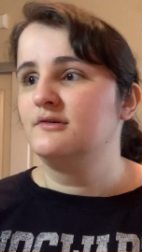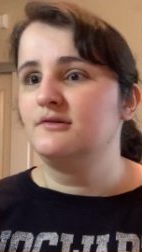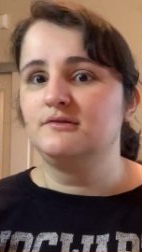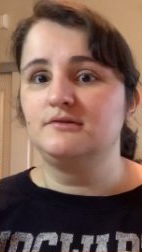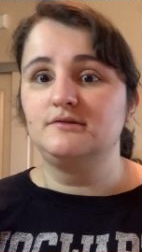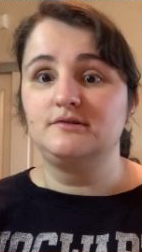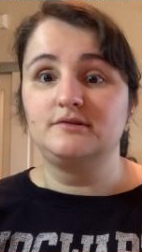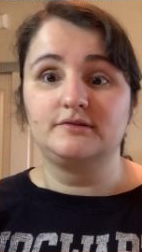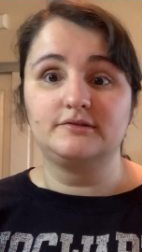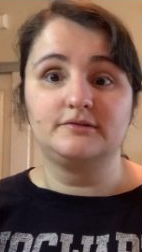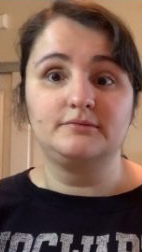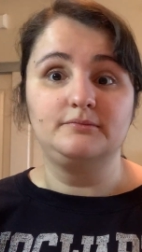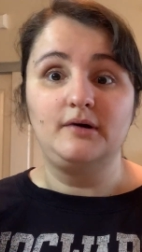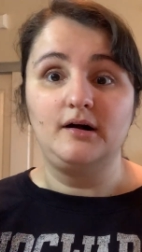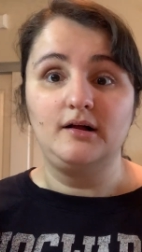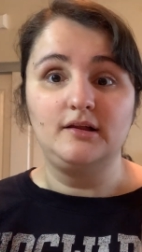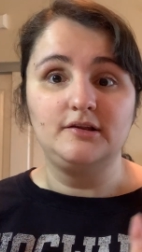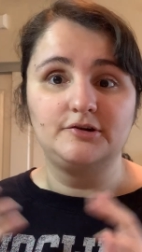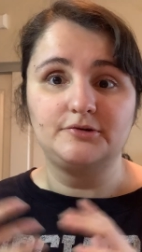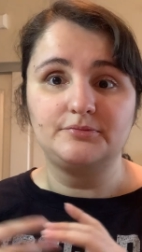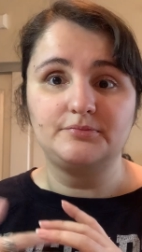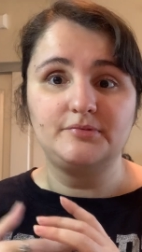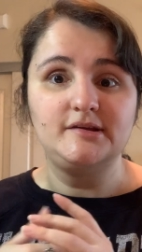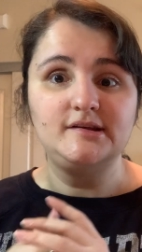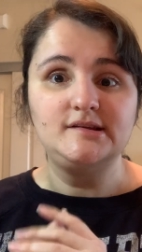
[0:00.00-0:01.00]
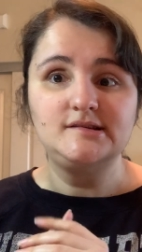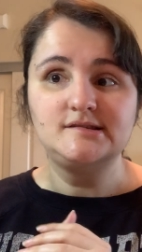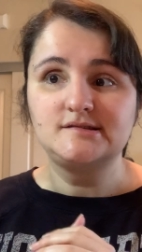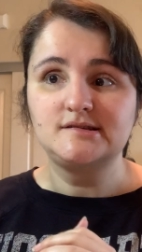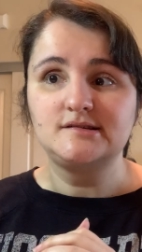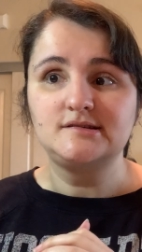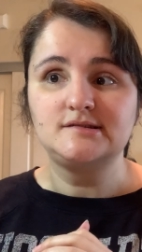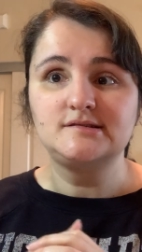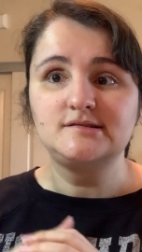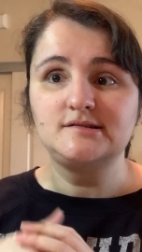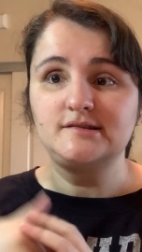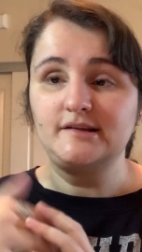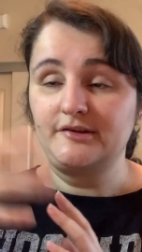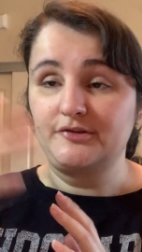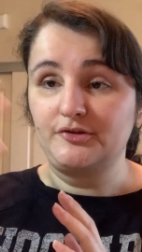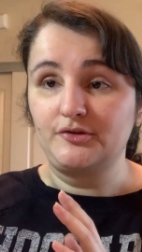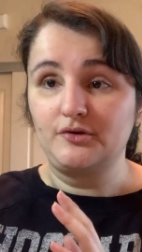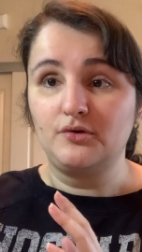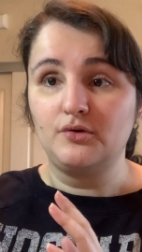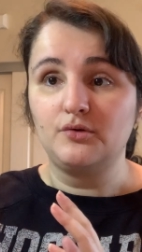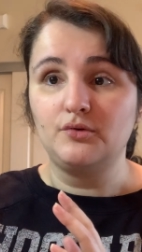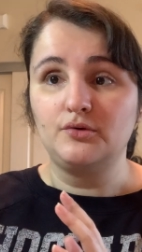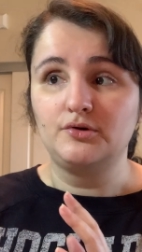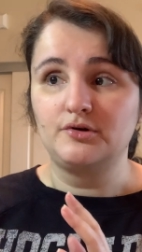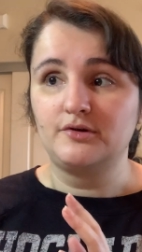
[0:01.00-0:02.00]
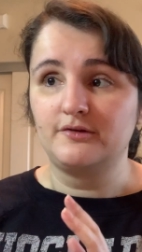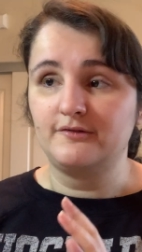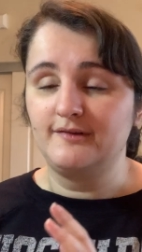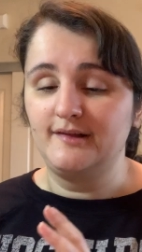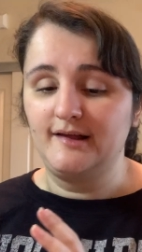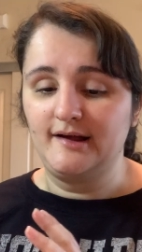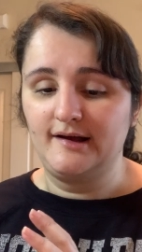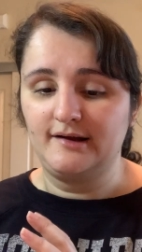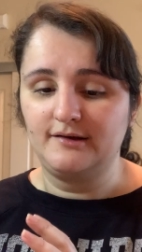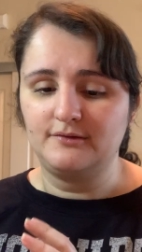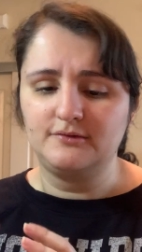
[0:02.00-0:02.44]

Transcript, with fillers: the smaller pieces like the horde flag.